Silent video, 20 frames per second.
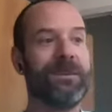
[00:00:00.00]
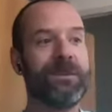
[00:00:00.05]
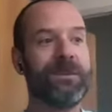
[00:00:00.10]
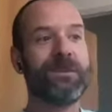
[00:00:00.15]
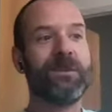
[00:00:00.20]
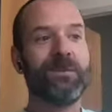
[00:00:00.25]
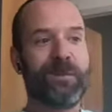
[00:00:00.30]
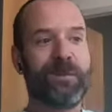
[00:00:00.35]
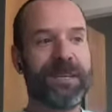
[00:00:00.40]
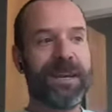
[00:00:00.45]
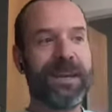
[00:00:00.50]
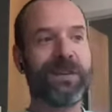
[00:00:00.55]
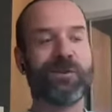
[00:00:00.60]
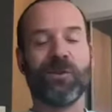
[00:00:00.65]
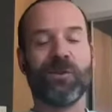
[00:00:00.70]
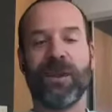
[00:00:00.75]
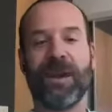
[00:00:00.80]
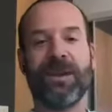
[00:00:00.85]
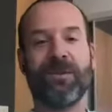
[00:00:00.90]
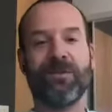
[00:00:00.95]

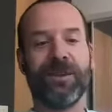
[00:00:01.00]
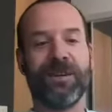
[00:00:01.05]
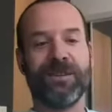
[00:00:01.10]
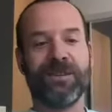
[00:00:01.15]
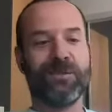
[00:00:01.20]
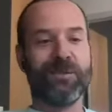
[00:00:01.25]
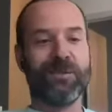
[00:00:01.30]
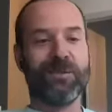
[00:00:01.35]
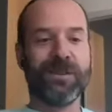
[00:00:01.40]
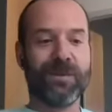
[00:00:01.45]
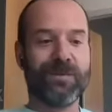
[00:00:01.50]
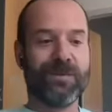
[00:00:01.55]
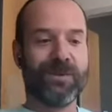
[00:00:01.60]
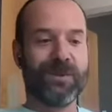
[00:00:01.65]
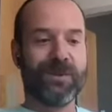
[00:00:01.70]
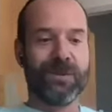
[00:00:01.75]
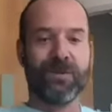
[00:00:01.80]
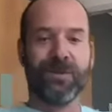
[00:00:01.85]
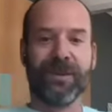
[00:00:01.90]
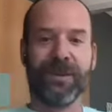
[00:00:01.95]
substantial headwinds, which I'm
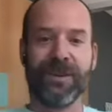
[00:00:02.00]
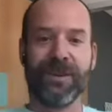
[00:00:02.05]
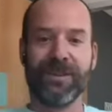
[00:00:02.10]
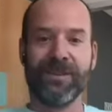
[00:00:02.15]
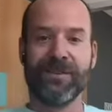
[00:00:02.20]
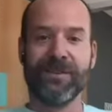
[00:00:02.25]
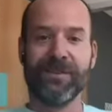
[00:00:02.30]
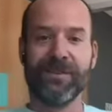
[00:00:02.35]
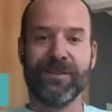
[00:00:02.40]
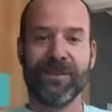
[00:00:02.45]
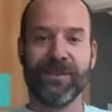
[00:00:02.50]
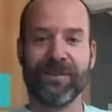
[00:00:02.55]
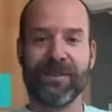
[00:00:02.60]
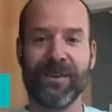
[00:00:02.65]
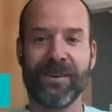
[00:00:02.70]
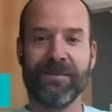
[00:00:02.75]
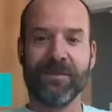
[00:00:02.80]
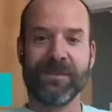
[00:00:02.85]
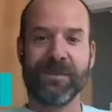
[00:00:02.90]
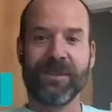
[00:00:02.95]
sure we'll get into in this
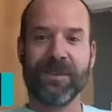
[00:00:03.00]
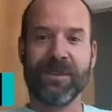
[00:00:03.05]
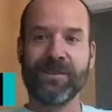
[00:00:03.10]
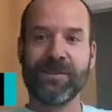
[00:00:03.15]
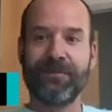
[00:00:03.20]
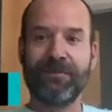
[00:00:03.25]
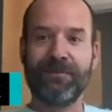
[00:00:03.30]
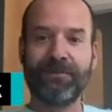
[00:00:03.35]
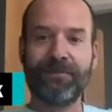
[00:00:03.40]
conversation.